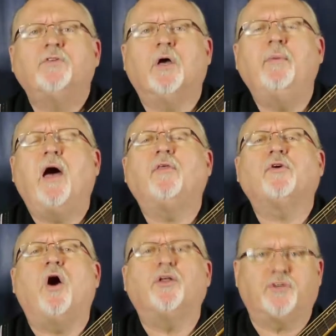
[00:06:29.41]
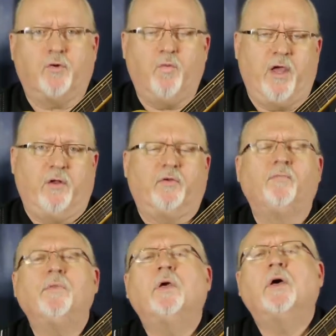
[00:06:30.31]
Tell me how the concert went.
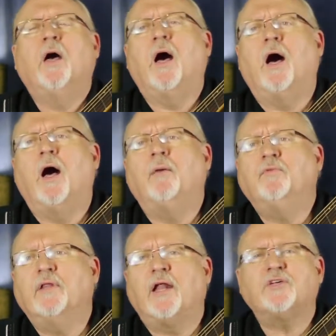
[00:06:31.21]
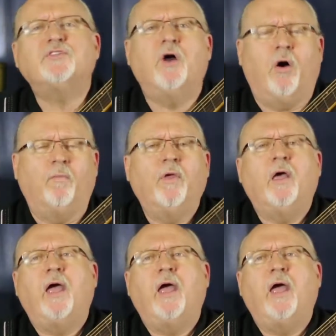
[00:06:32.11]
Let us know.